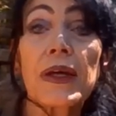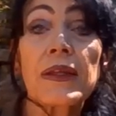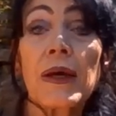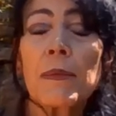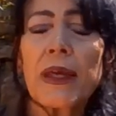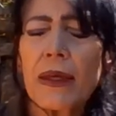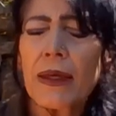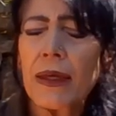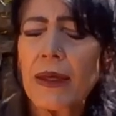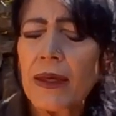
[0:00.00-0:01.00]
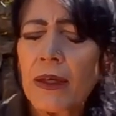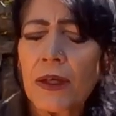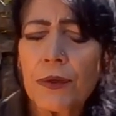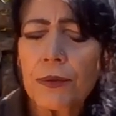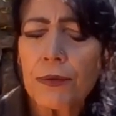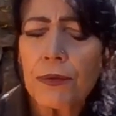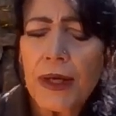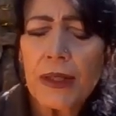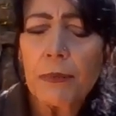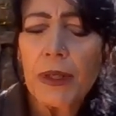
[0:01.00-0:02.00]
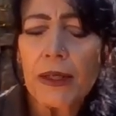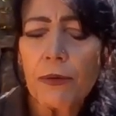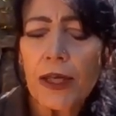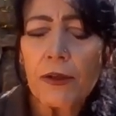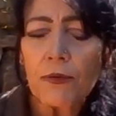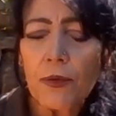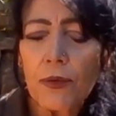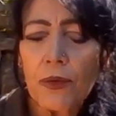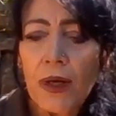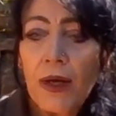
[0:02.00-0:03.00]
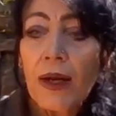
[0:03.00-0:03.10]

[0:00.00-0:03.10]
And I'm incredibly grateful